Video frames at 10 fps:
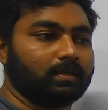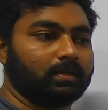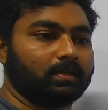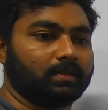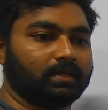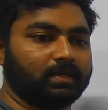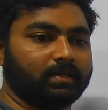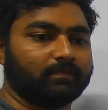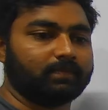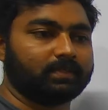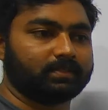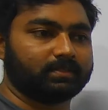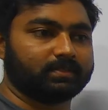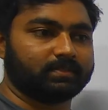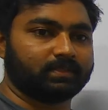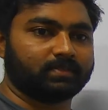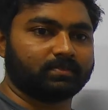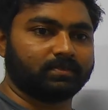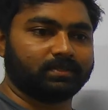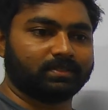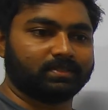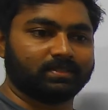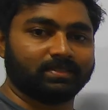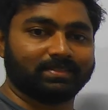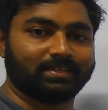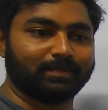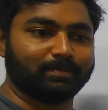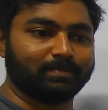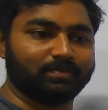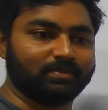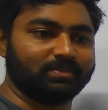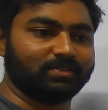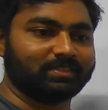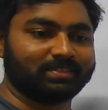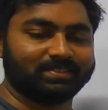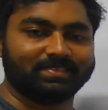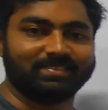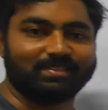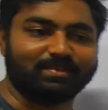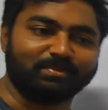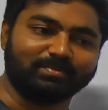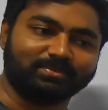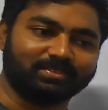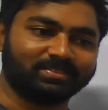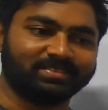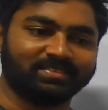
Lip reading: end up with what's called that happy mood. Okay, happy mood.